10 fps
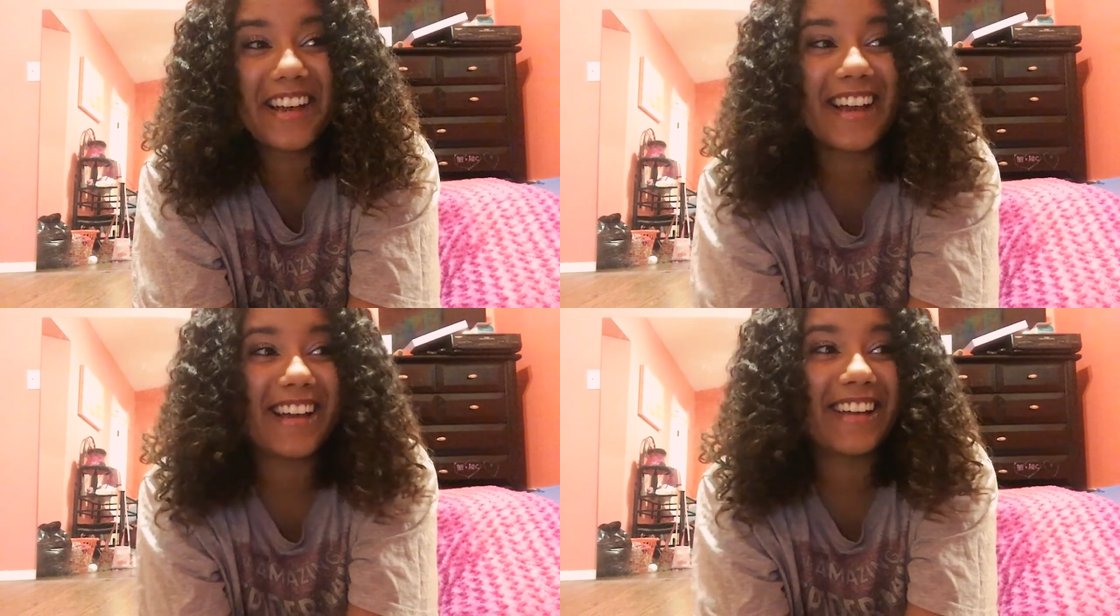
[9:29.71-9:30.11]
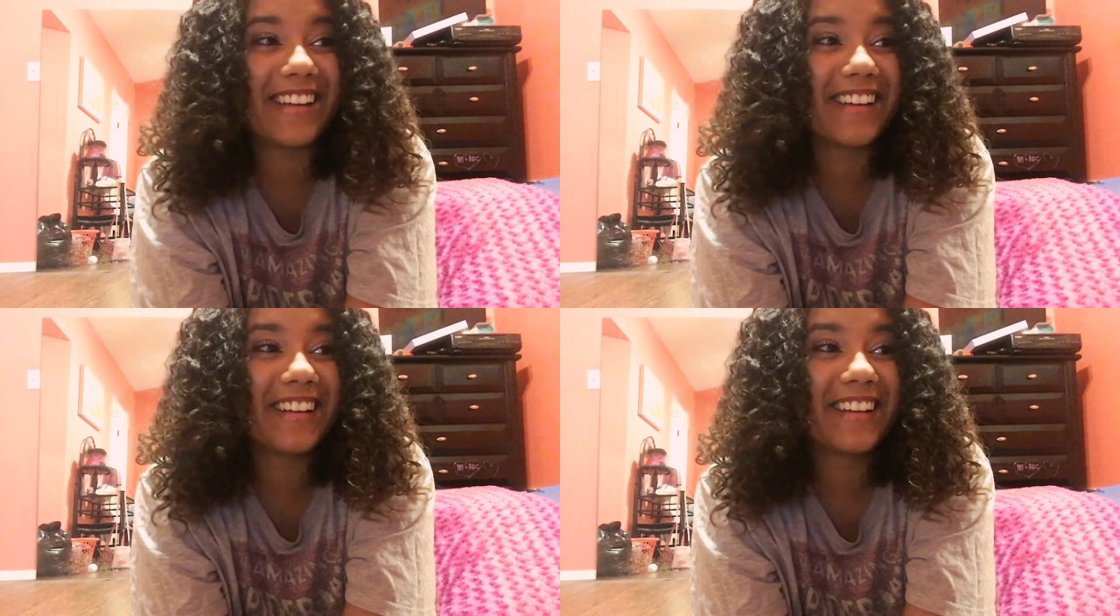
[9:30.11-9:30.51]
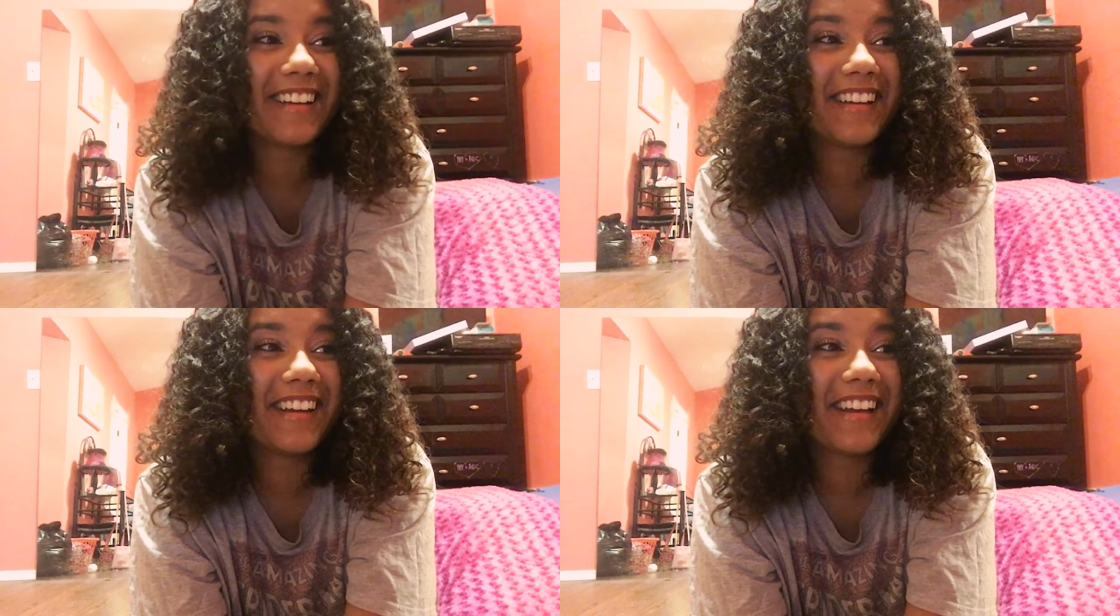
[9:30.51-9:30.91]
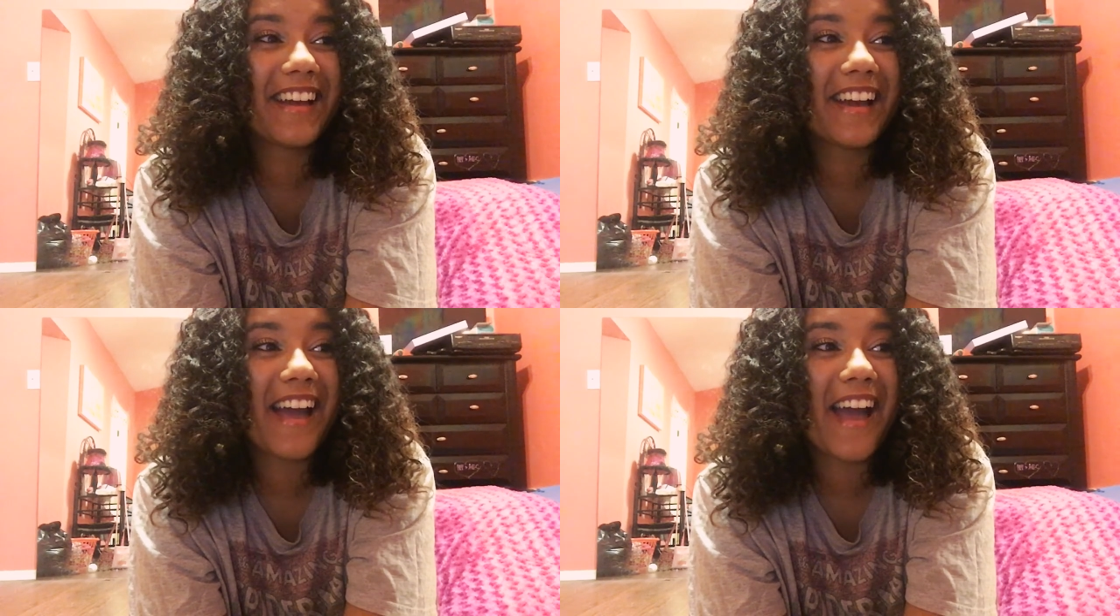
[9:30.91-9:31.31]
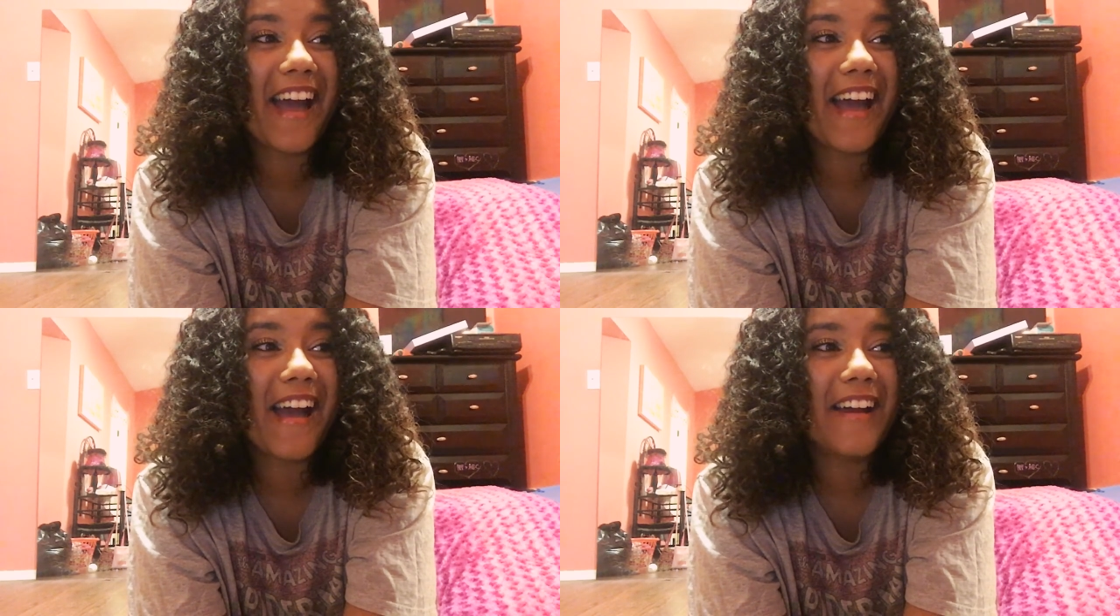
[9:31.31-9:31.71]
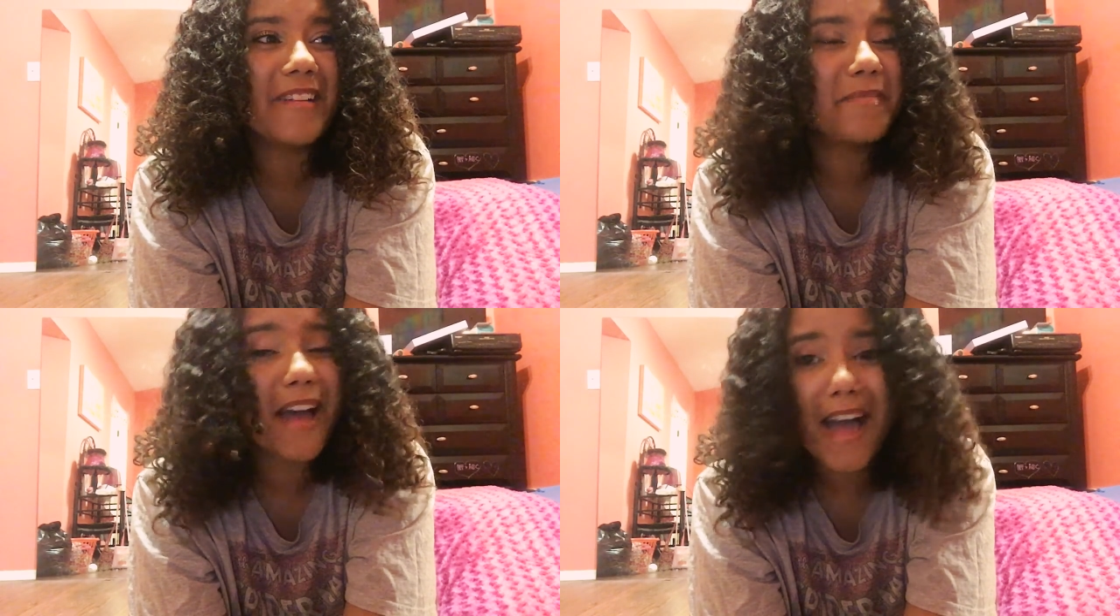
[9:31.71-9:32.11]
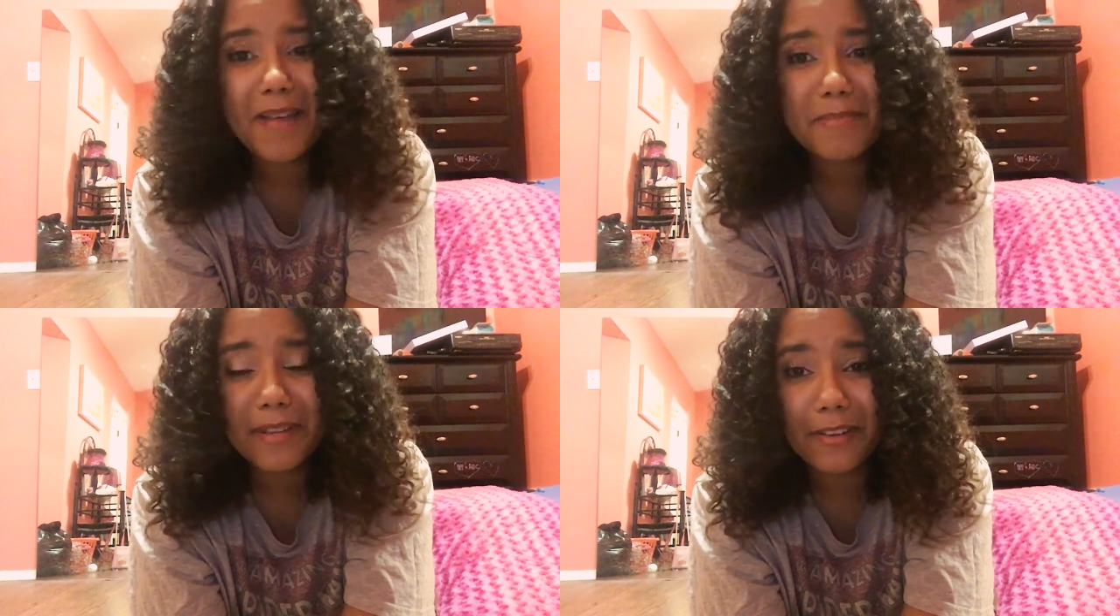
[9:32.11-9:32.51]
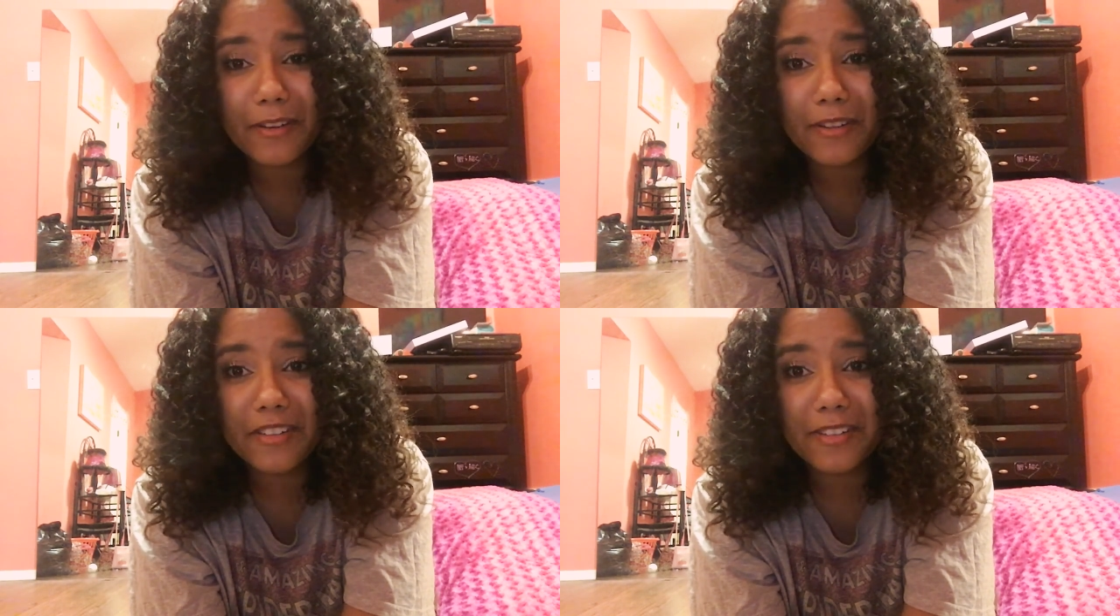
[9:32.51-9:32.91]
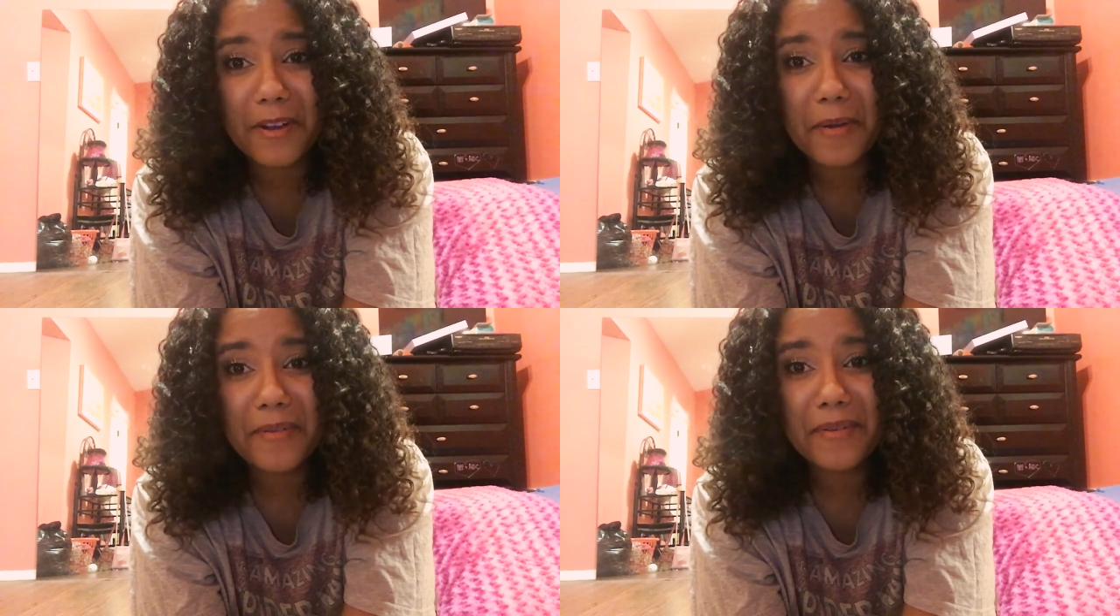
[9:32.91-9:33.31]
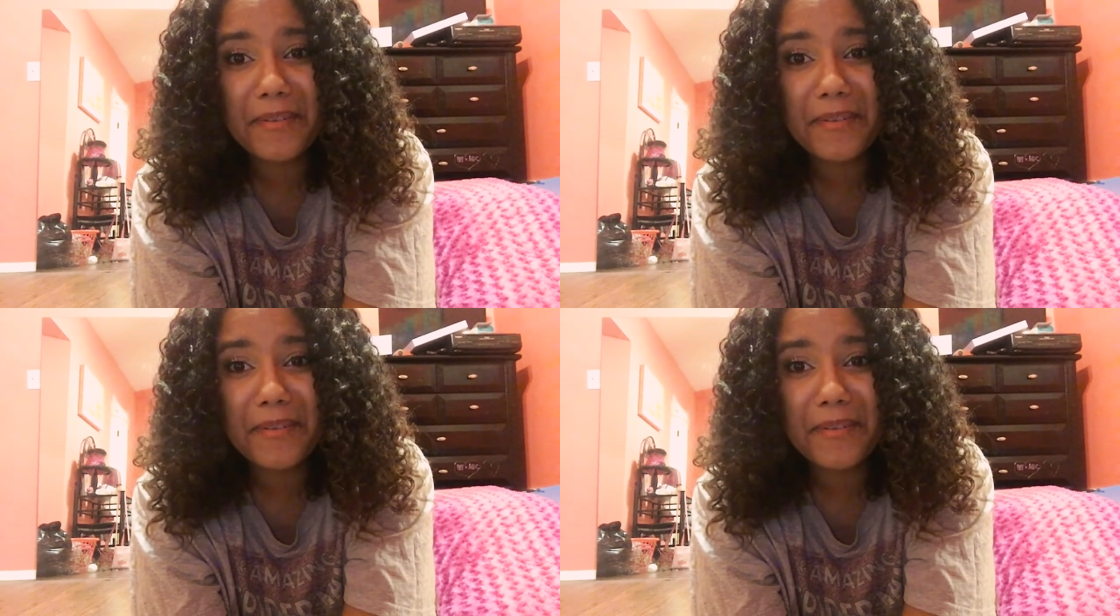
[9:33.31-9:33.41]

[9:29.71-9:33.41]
I'm a happy girl, you know?